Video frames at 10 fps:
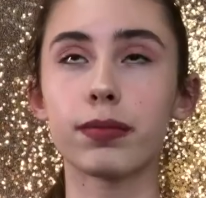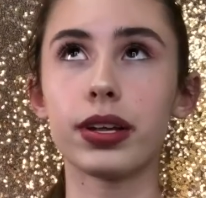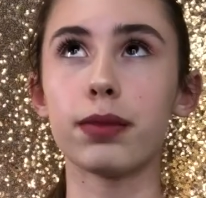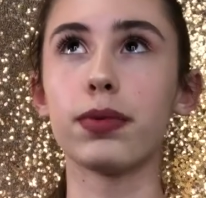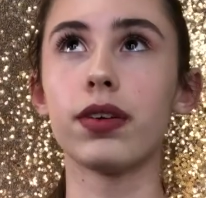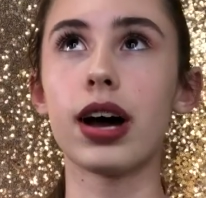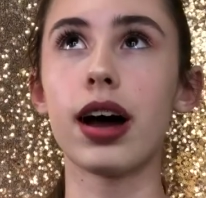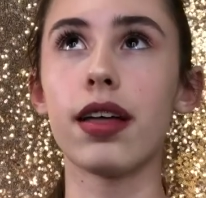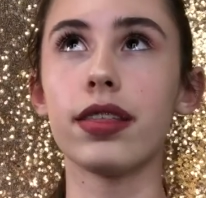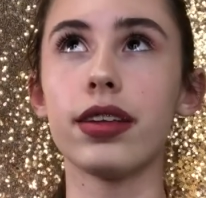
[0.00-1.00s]
I'm going to pull
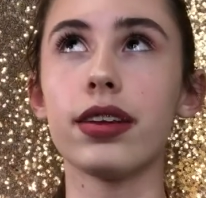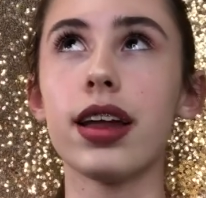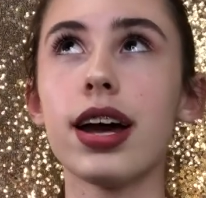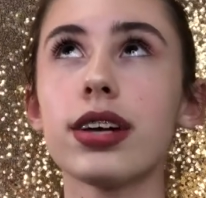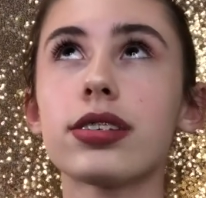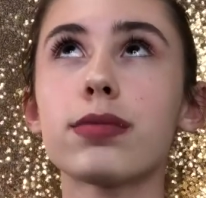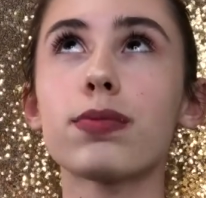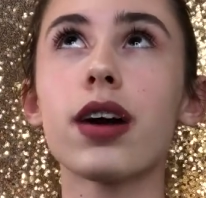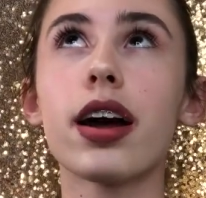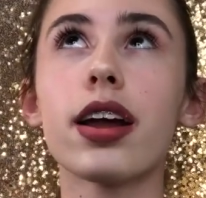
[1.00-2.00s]
out the next
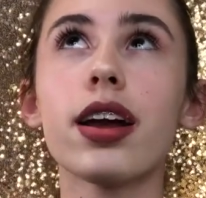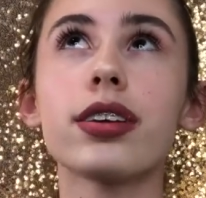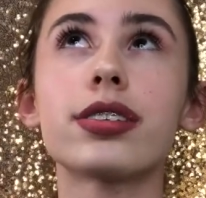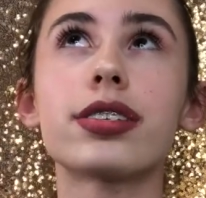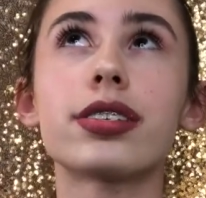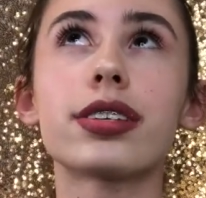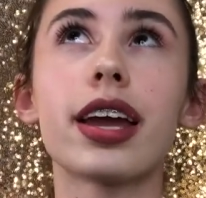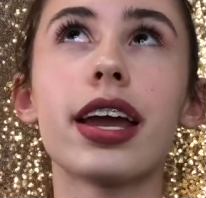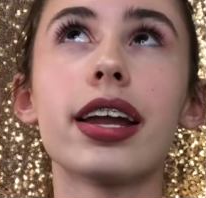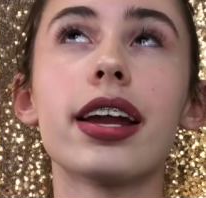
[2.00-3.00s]
product,
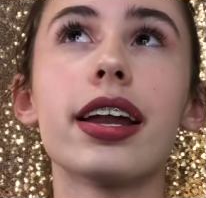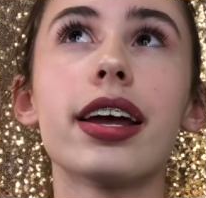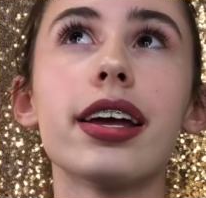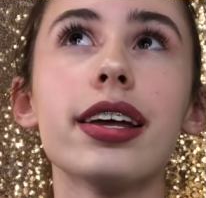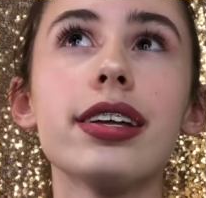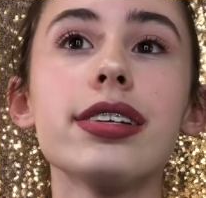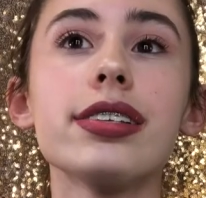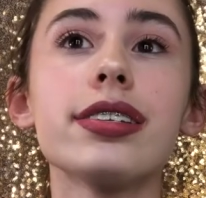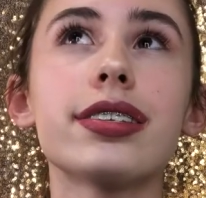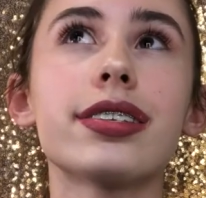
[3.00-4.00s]
and it
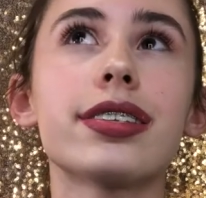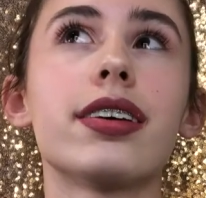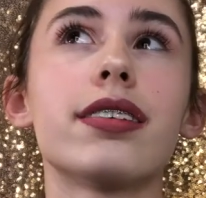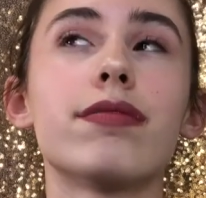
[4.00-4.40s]
is...